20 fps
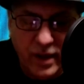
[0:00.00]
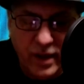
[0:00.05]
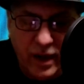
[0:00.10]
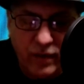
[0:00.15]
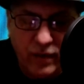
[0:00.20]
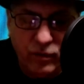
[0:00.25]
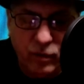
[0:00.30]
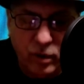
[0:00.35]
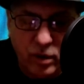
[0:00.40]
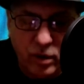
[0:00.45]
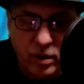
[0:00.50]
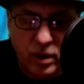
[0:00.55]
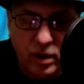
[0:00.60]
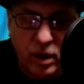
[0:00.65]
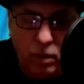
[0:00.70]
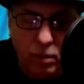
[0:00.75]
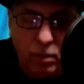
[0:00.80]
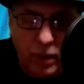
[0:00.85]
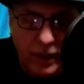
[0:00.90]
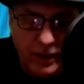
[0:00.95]
after its
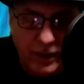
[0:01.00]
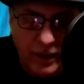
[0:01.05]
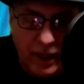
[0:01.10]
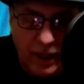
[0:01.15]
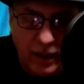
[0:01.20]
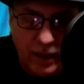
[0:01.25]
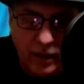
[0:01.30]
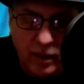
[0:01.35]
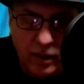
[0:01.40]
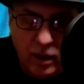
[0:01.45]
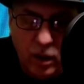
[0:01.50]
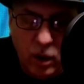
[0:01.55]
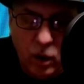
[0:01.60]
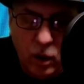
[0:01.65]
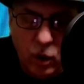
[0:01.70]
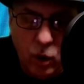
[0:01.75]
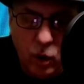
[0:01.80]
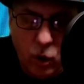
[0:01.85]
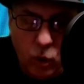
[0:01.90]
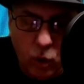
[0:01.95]
sell-by date,
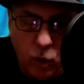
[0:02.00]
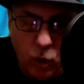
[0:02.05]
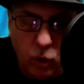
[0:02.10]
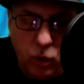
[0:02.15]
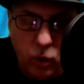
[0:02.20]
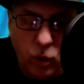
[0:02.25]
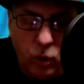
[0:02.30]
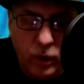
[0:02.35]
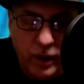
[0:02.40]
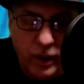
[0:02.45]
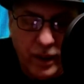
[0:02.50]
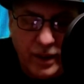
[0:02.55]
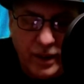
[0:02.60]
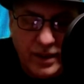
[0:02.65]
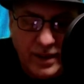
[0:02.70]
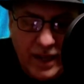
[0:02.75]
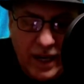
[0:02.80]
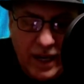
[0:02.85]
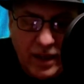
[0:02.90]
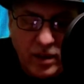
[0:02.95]
although the
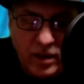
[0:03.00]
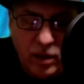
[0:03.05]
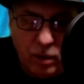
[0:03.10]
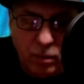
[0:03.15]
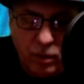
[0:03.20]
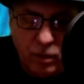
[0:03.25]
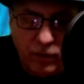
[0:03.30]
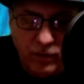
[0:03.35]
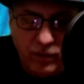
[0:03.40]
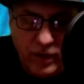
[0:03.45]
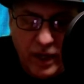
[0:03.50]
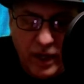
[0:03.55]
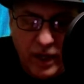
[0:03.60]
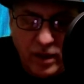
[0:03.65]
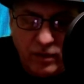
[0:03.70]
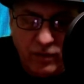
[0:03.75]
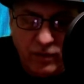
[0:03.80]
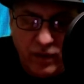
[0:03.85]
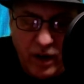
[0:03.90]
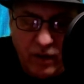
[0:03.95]
exact number of
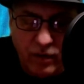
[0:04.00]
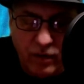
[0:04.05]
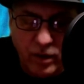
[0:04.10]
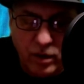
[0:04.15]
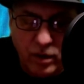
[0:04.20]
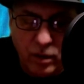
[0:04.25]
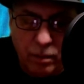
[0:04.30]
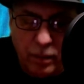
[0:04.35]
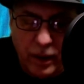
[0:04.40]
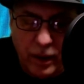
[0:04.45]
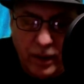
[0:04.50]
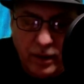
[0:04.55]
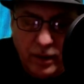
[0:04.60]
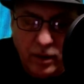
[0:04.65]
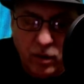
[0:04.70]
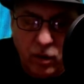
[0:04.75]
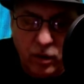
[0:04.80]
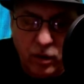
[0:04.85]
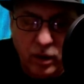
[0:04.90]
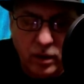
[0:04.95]
days varies
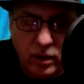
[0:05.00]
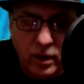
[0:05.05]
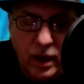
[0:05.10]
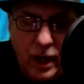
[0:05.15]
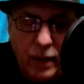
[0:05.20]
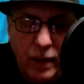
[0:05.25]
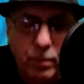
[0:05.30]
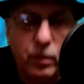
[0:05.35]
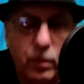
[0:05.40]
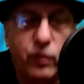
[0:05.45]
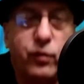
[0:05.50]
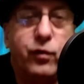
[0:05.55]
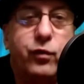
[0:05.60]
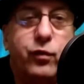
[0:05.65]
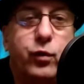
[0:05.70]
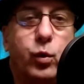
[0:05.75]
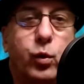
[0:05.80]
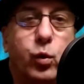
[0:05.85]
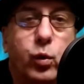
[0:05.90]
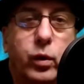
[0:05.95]
depending on the type of
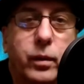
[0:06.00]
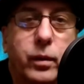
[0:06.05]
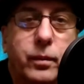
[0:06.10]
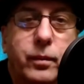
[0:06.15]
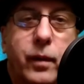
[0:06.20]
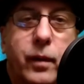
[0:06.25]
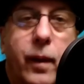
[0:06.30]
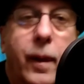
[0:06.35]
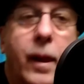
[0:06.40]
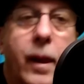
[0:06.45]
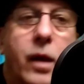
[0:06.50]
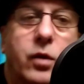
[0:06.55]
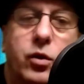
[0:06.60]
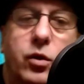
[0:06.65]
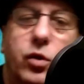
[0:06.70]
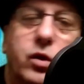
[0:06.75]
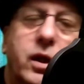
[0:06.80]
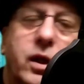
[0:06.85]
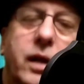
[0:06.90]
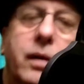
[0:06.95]
food.
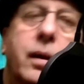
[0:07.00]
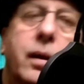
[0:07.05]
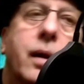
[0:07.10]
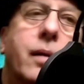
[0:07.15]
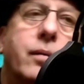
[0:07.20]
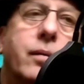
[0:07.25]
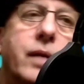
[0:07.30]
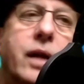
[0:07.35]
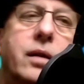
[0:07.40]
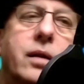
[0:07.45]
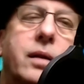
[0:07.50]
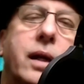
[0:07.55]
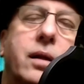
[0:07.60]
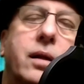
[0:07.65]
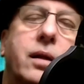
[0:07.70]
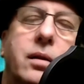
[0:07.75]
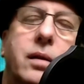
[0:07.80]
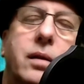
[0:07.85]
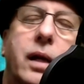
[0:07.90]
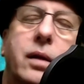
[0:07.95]
So see,
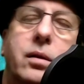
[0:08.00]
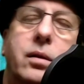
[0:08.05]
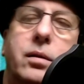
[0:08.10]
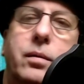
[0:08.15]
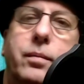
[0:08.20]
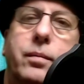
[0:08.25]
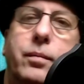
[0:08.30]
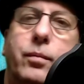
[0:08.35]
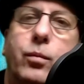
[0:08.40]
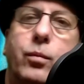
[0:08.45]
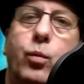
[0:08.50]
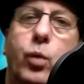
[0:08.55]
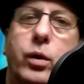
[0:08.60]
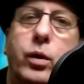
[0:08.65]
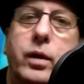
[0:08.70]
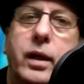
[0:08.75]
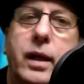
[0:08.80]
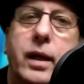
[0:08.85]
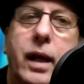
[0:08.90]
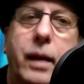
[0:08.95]
that's
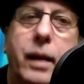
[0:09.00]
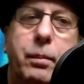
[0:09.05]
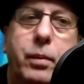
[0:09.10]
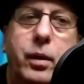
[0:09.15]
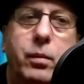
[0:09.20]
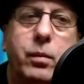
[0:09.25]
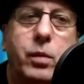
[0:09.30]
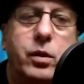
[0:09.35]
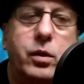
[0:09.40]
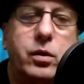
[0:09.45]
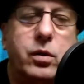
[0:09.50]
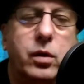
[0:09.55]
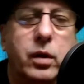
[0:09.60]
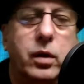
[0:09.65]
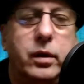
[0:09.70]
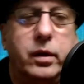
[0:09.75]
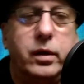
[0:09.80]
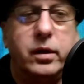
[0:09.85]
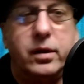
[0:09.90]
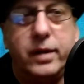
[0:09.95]
one thing I pretty much could
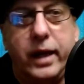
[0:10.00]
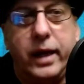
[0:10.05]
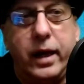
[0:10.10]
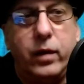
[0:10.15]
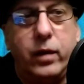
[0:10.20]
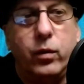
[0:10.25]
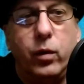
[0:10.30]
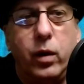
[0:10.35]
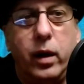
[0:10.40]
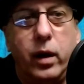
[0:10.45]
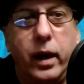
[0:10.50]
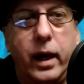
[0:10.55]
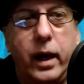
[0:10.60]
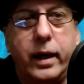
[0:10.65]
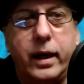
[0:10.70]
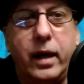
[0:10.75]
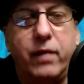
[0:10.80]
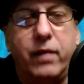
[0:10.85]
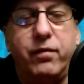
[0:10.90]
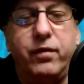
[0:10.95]
understand, or I
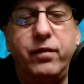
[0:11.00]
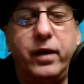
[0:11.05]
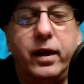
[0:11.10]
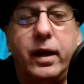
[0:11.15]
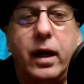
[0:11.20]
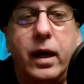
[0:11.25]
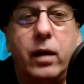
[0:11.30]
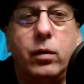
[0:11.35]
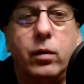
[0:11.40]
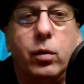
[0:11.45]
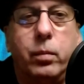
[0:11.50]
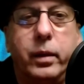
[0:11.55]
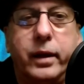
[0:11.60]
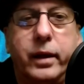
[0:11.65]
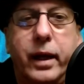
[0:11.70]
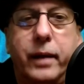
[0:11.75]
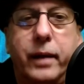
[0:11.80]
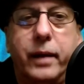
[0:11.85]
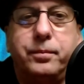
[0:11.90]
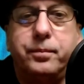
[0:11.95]
kind of figured out a little bit,
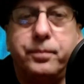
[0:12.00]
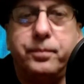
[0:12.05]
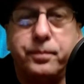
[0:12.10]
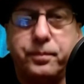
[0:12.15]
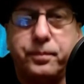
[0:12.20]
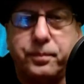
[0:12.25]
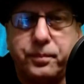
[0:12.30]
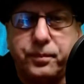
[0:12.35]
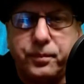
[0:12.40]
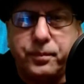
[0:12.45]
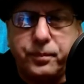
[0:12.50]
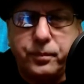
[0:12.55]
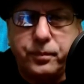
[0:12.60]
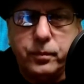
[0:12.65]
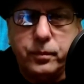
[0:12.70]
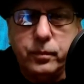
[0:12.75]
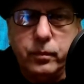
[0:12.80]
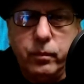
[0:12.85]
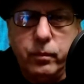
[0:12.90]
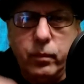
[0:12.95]
that
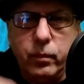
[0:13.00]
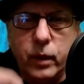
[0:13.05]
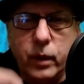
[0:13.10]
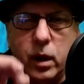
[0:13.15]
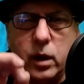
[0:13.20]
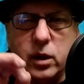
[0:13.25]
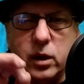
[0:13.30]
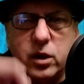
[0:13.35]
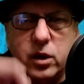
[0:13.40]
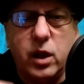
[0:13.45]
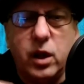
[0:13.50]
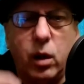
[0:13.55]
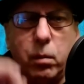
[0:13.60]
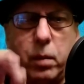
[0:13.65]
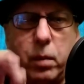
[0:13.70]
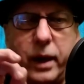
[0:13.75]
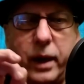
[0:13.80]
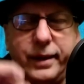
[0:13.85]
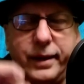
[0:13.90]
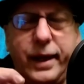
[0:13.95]

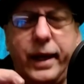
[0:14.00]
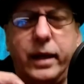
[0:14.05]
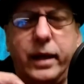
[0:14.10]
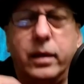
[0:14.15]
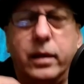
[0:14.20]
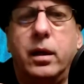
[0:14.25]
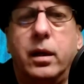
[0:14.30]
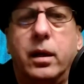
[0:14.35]
sell-by date